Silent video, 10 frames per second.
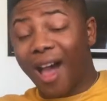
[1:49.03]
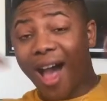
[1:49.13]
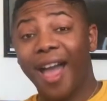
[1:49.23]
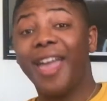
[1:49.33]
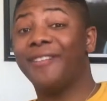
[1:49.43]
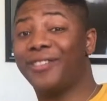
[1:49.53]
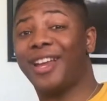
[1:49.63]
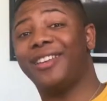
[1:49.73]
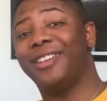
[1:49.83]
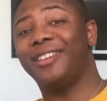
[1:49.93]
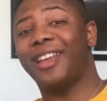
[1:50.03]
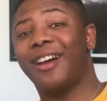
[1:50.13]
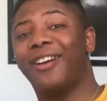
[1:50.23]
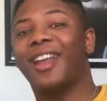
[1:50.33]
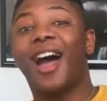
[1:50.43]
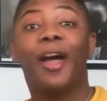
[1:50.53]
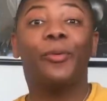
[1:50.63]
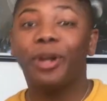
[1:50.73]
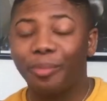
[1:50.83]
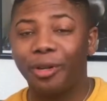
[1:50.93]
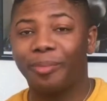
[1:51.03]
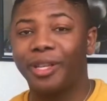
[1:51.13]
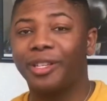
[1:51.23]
I have an idea now and I want to put pen